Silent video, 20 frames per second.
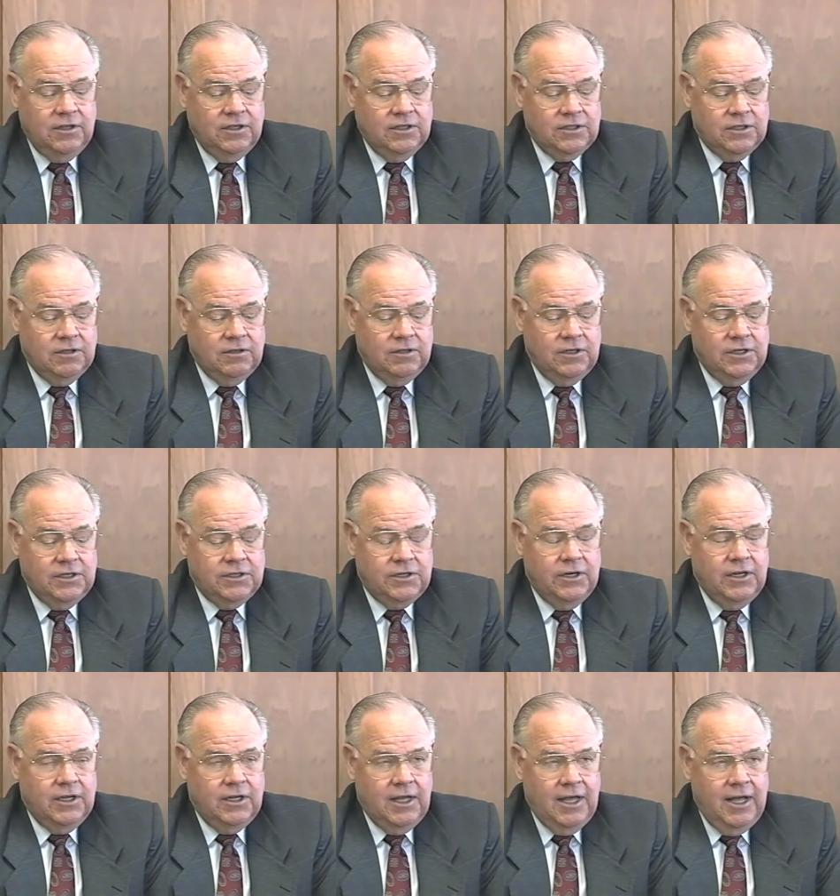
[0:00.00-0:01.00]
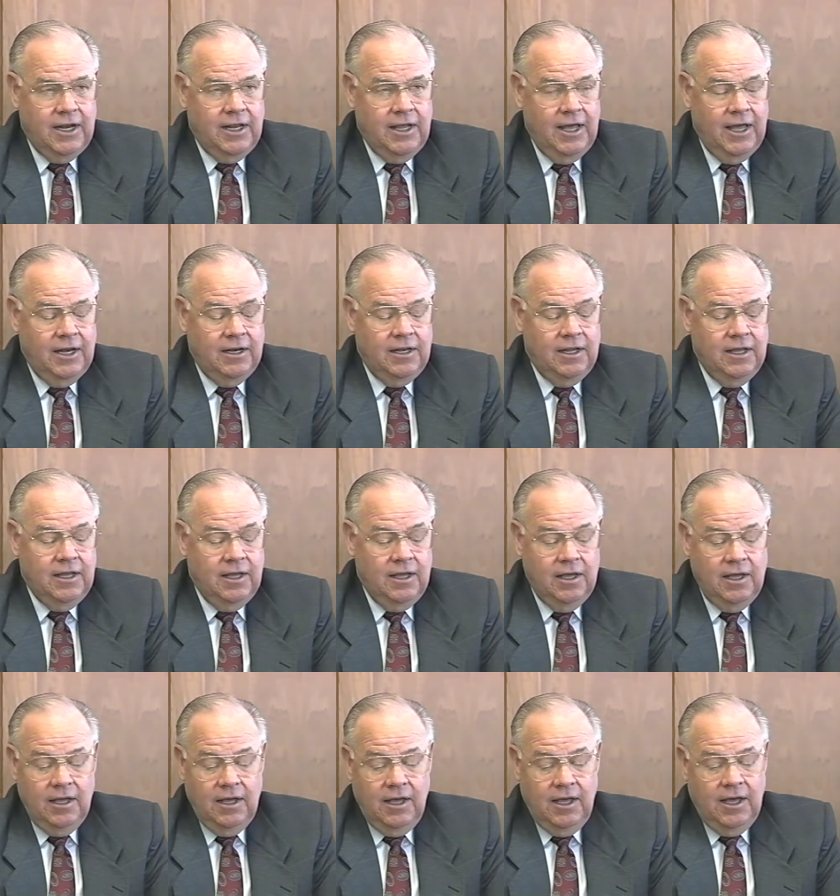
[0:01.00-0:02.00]
The school district had had
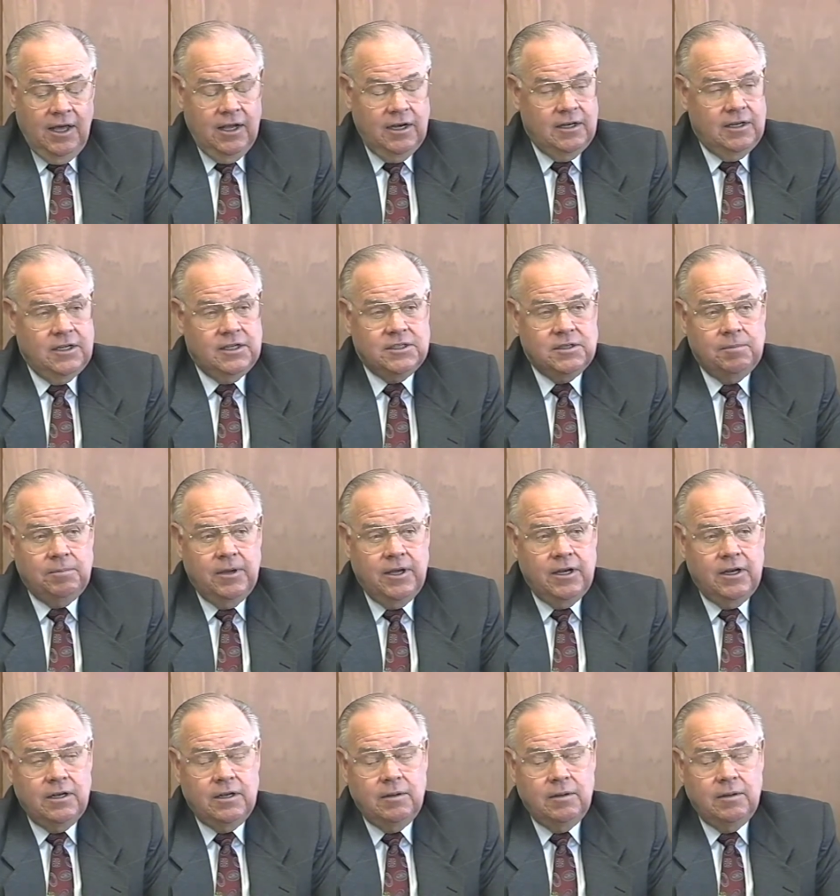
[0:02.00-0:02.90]
anticipated